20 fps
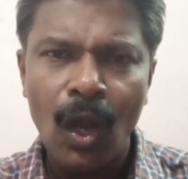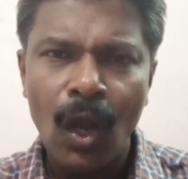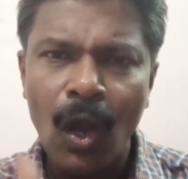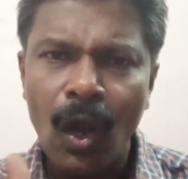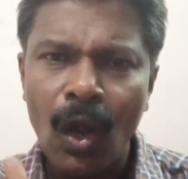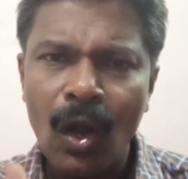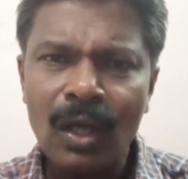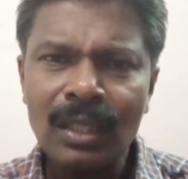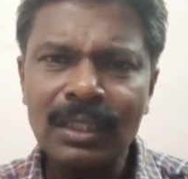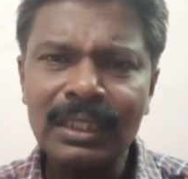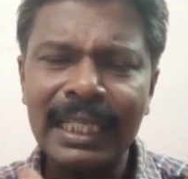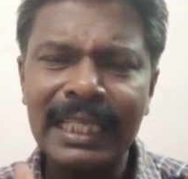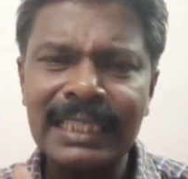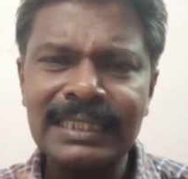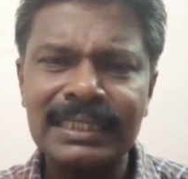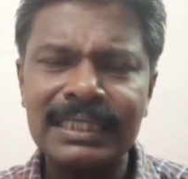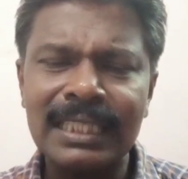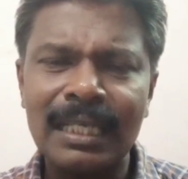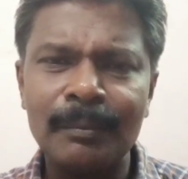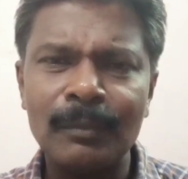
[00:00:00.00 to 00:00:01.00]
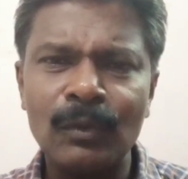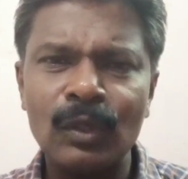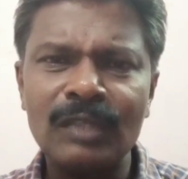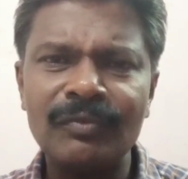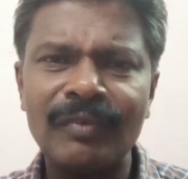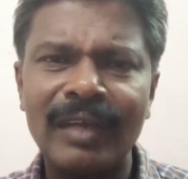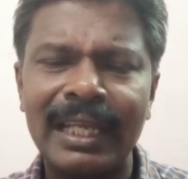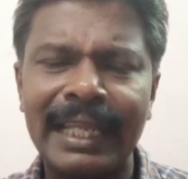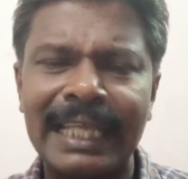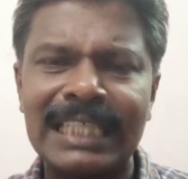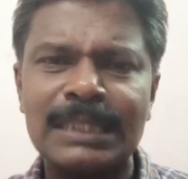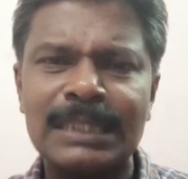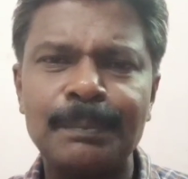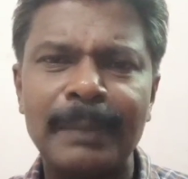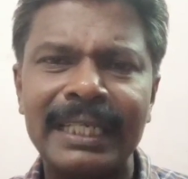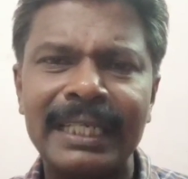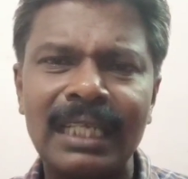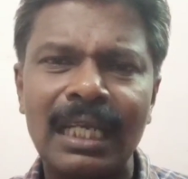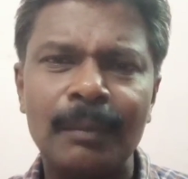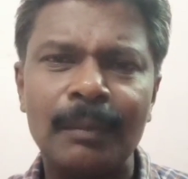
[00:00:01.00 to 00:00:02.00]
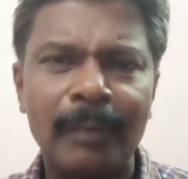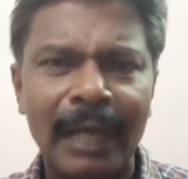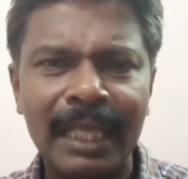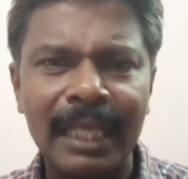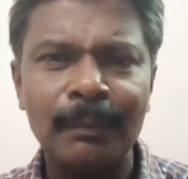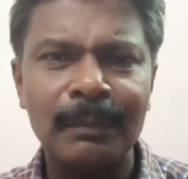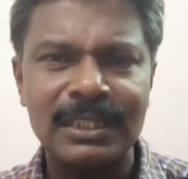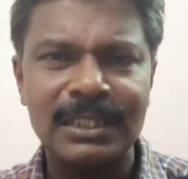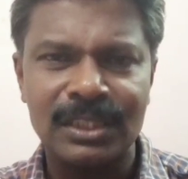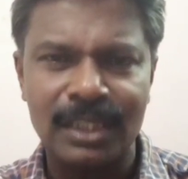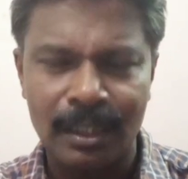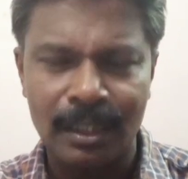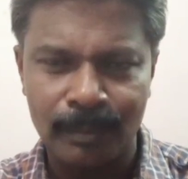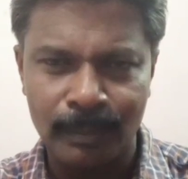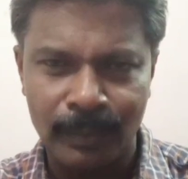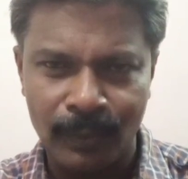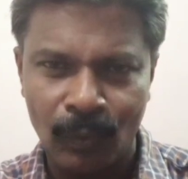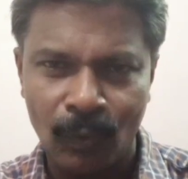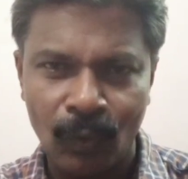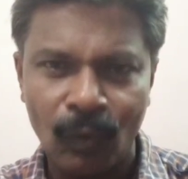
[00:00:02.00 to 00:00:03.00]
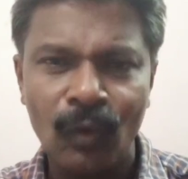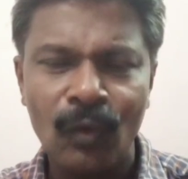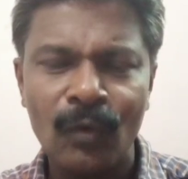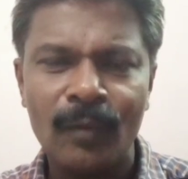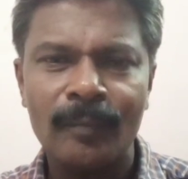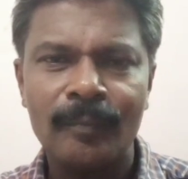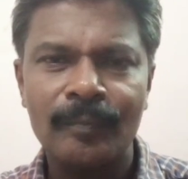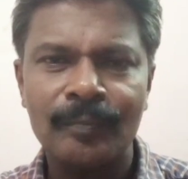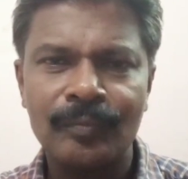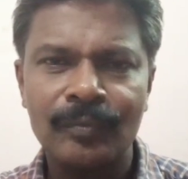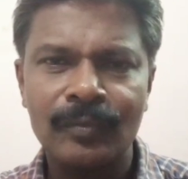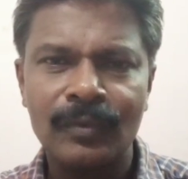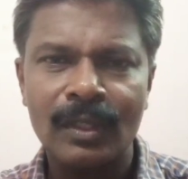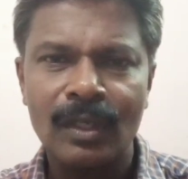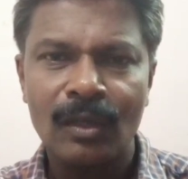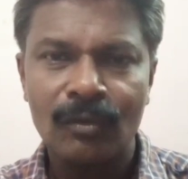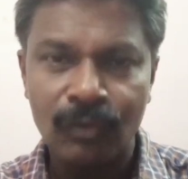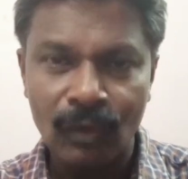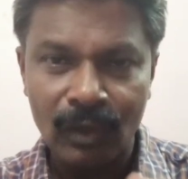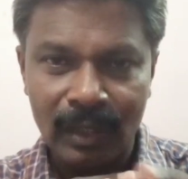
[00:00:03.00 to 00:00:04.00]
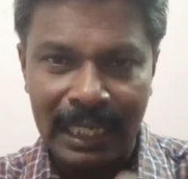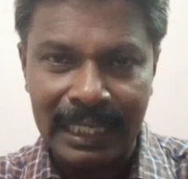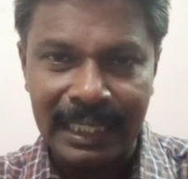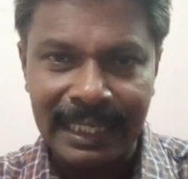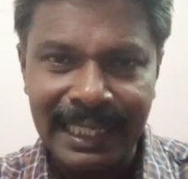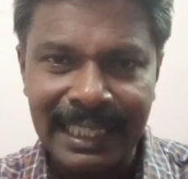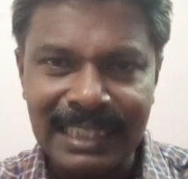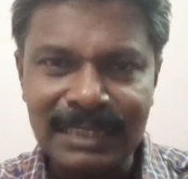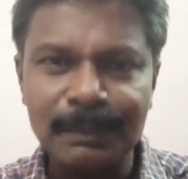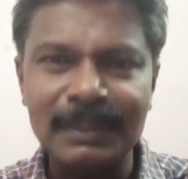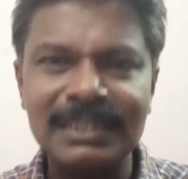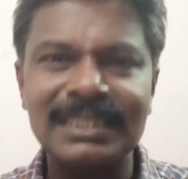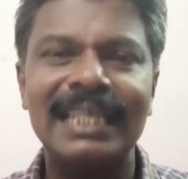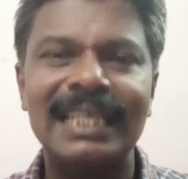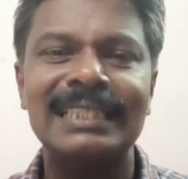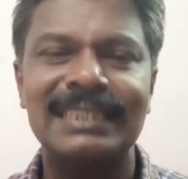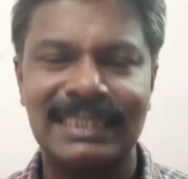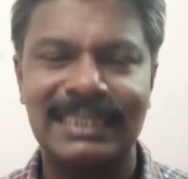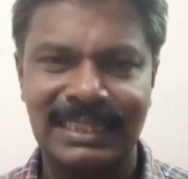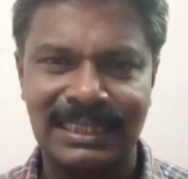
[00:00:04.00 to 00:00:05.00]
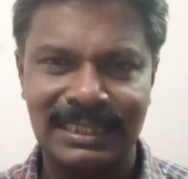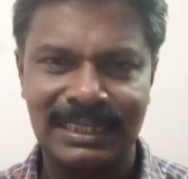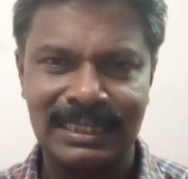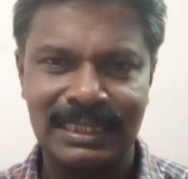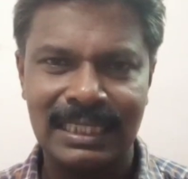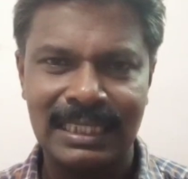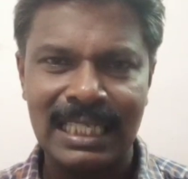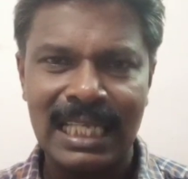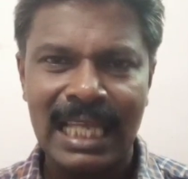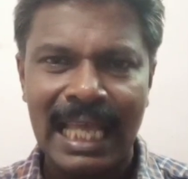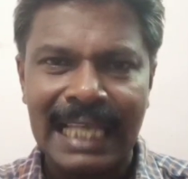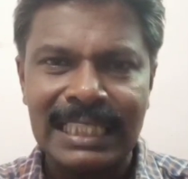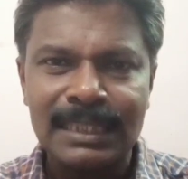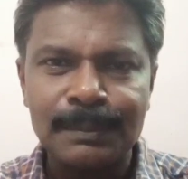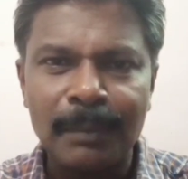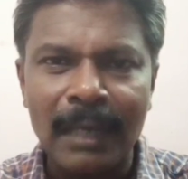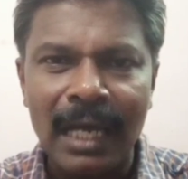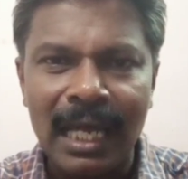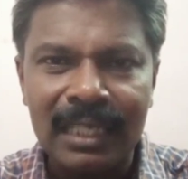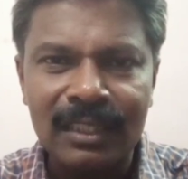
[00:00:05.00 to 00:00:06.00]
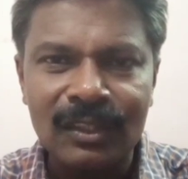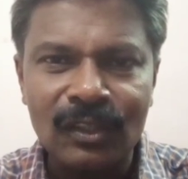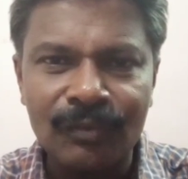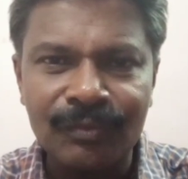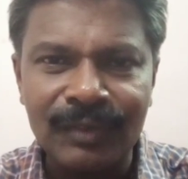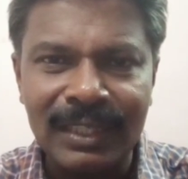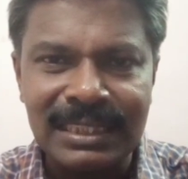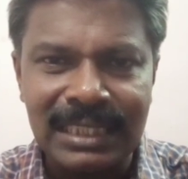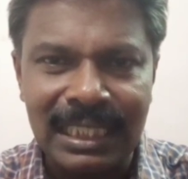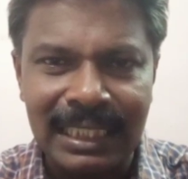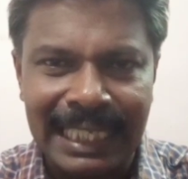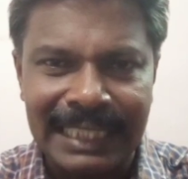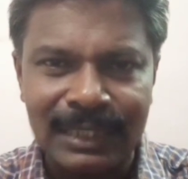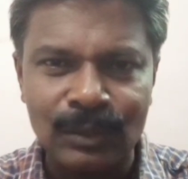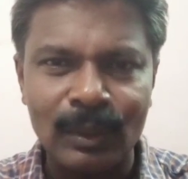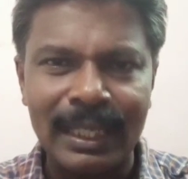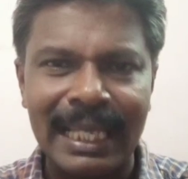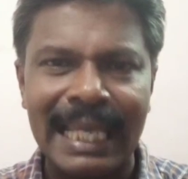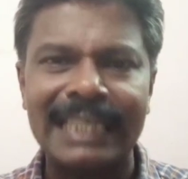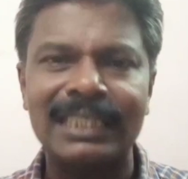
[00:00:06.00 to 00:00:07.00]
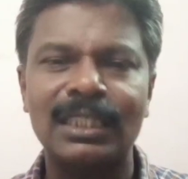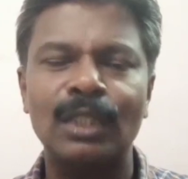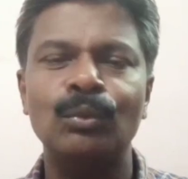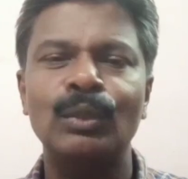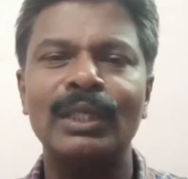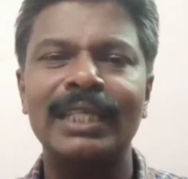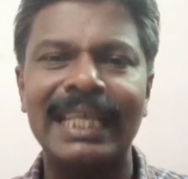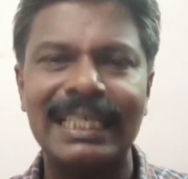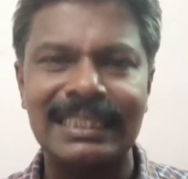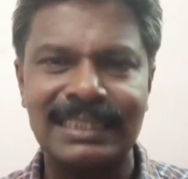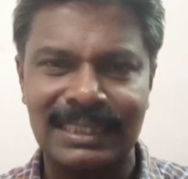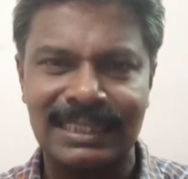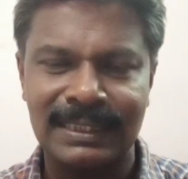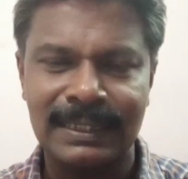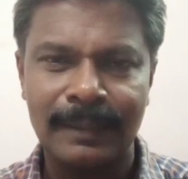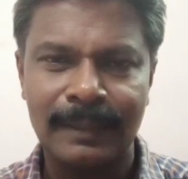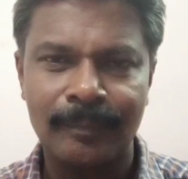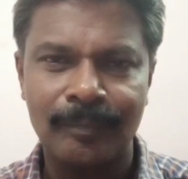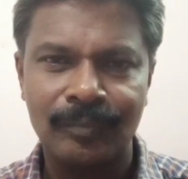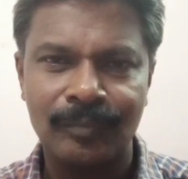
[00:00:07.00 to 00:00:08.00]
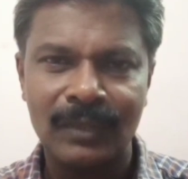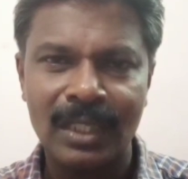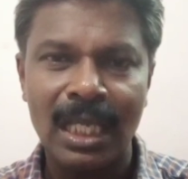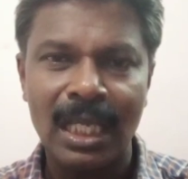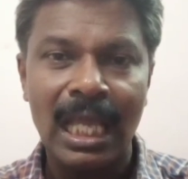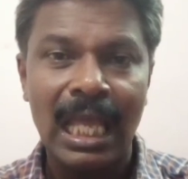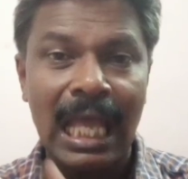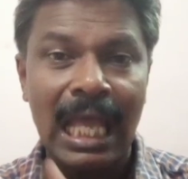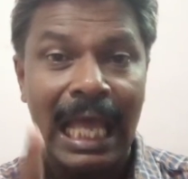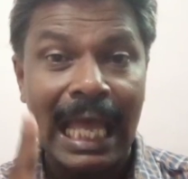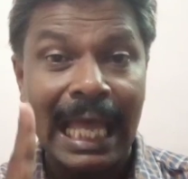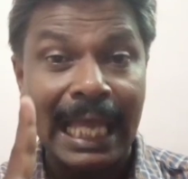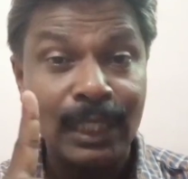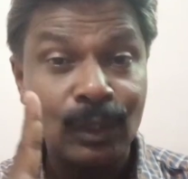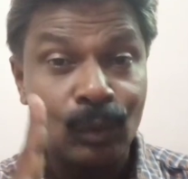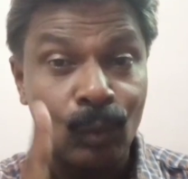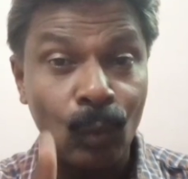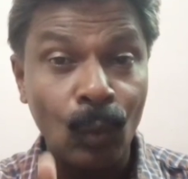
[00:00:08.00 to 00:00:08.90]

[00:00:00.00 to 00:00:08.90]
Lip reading: All these amount were expended by Mr. Bro for running his business as part of his day-to-day activities, and